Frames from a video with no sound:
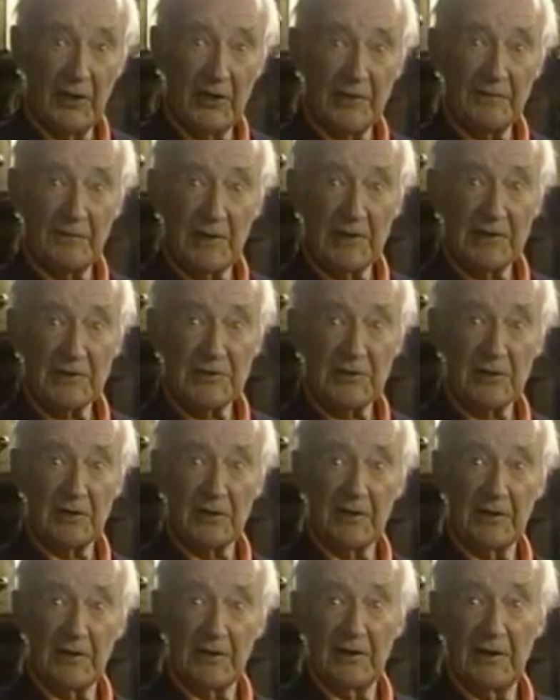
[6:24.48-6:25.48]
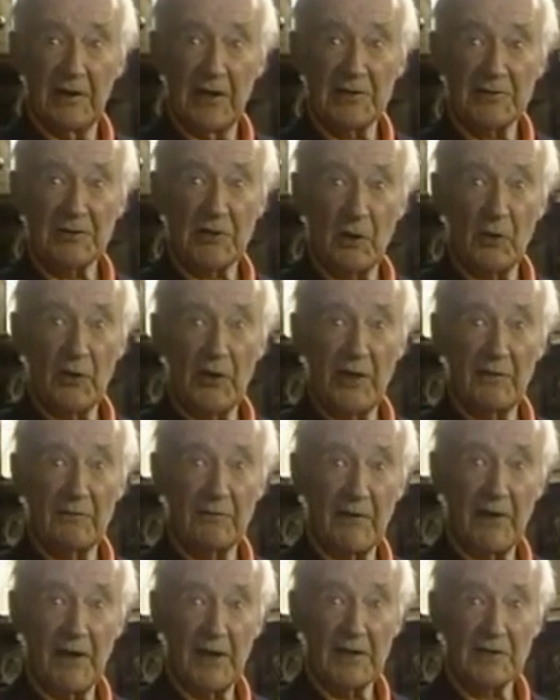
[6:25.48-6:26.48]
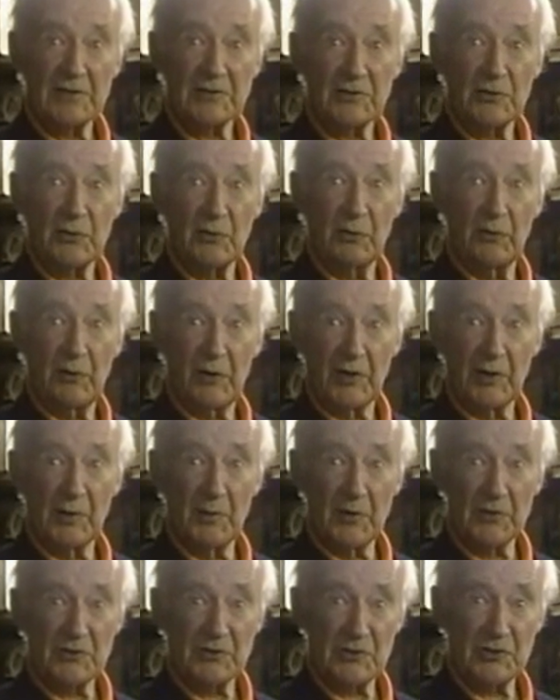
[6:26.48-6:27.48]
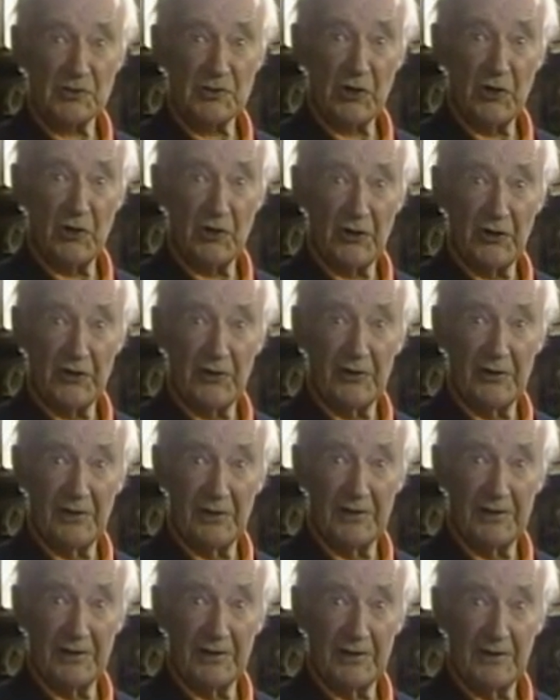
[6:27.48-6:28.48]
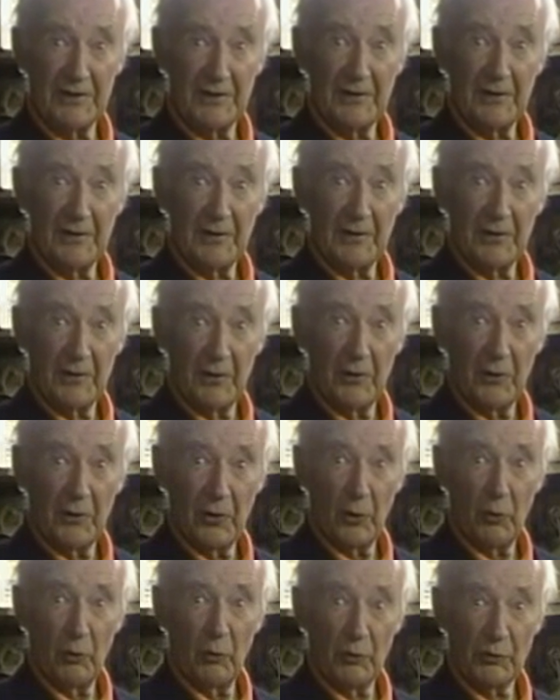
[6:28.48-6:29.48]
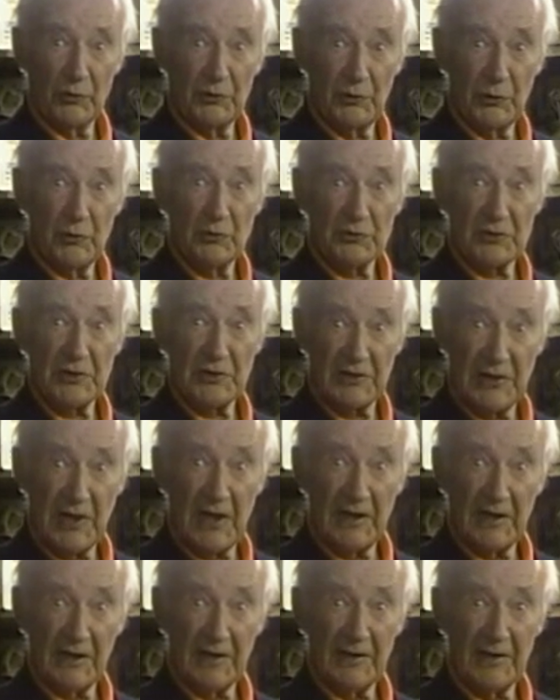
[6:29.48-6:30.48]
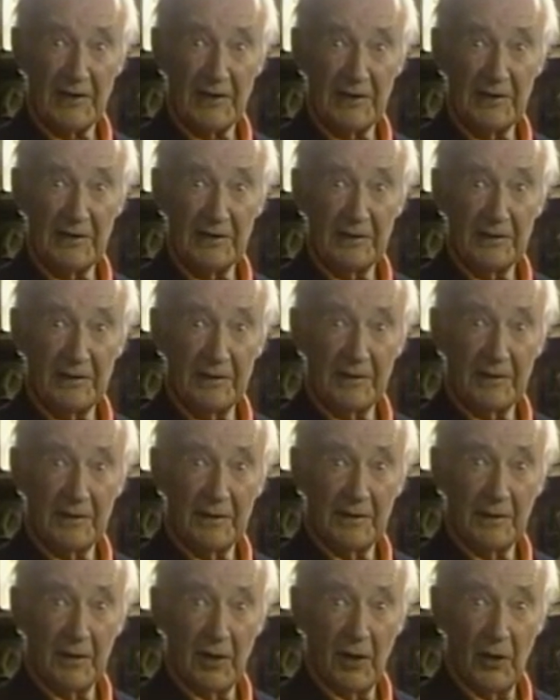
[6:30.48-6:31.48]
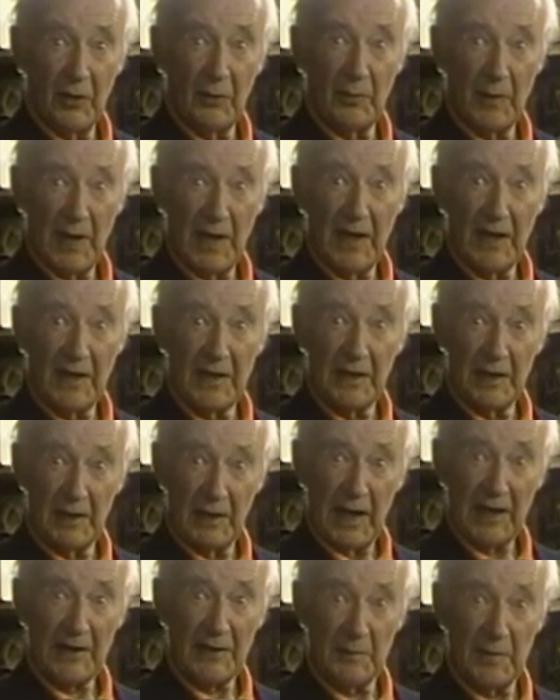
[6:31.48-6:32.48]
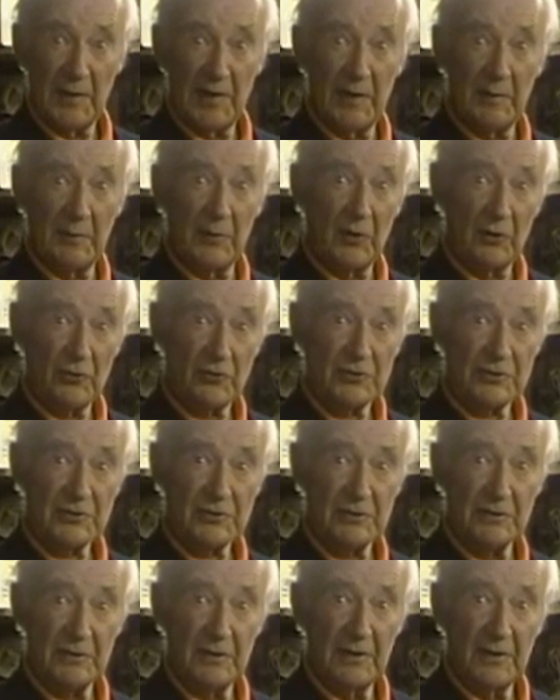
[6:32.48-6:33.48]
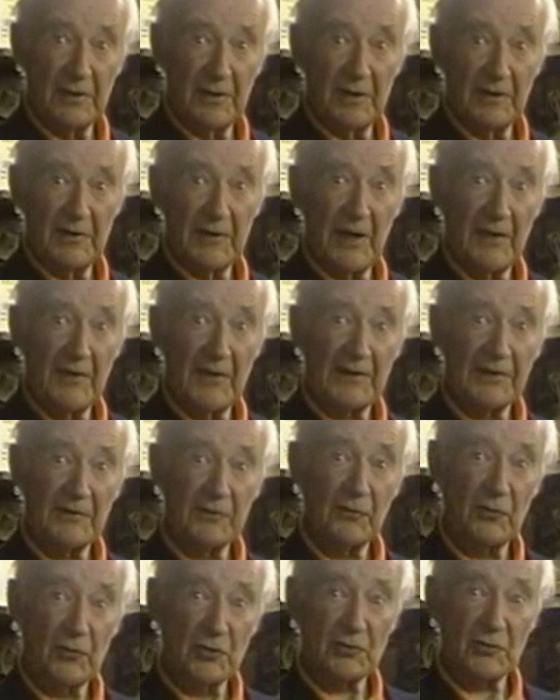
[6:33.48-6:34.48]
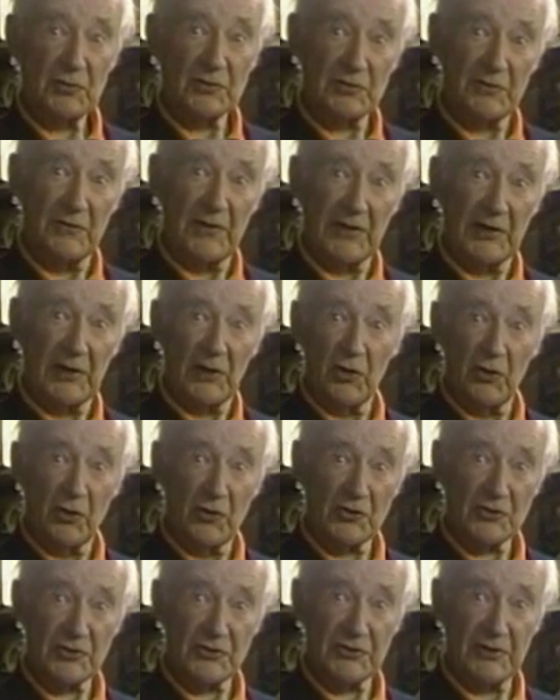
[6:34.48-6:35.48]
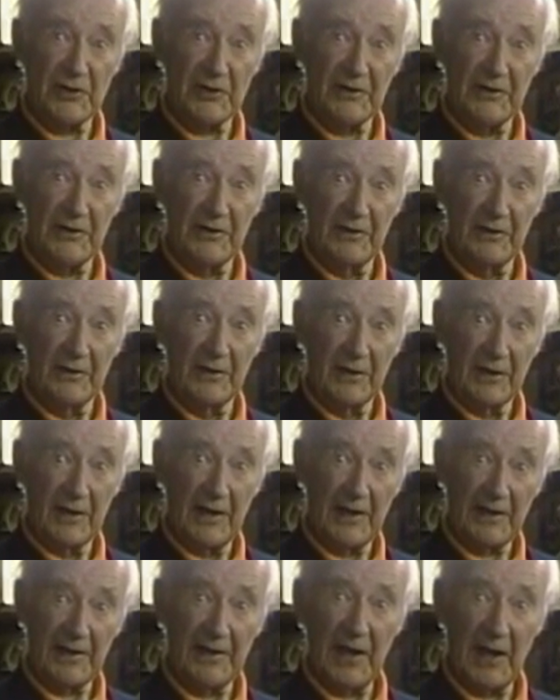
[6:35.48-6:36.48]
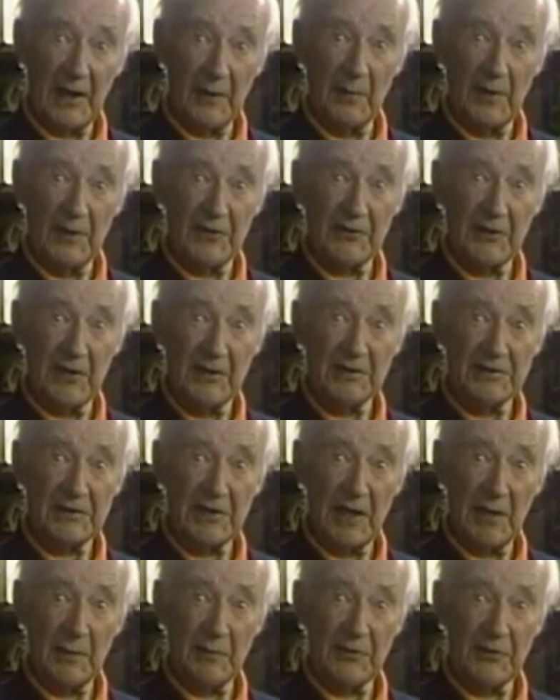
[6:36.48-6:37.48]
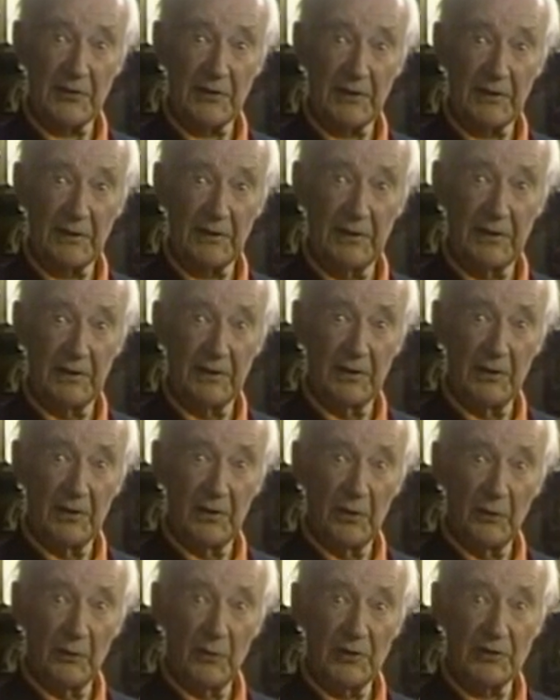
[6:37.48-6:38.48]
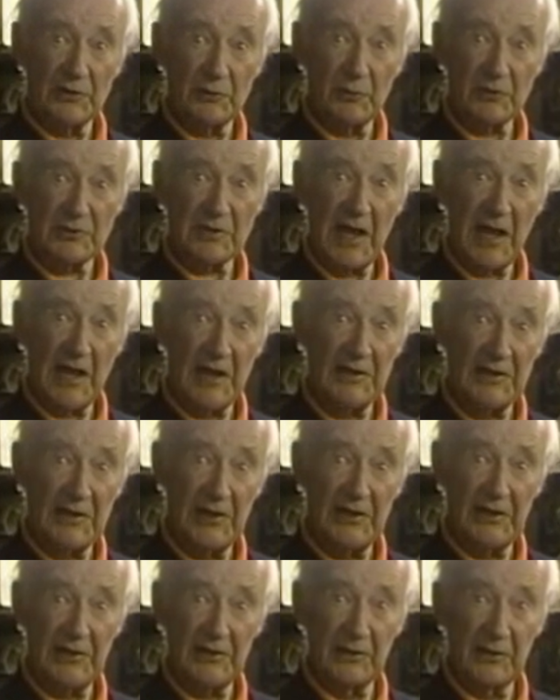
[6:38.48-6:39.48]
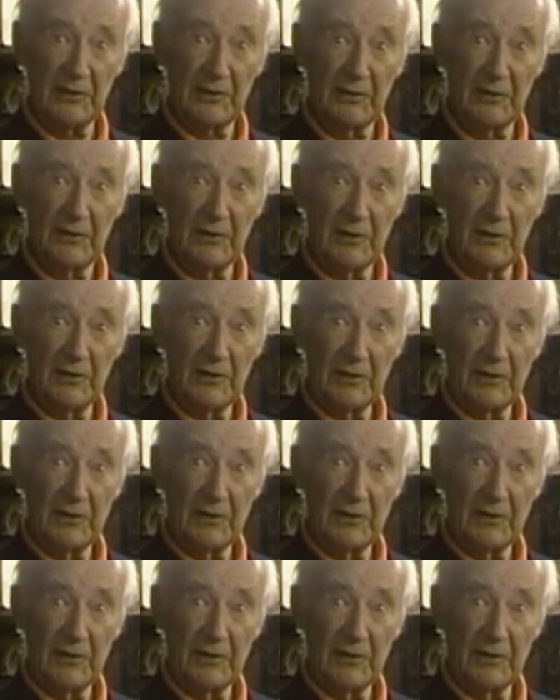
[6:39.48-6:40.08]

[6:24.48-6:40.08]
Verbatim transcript: Yep. And eventually he sold that vice to a commercial joiner who would use it daily yeah. on my aluminium nuts. Now that of course was a very coarse thread, like an acme thread type thing, which was ideal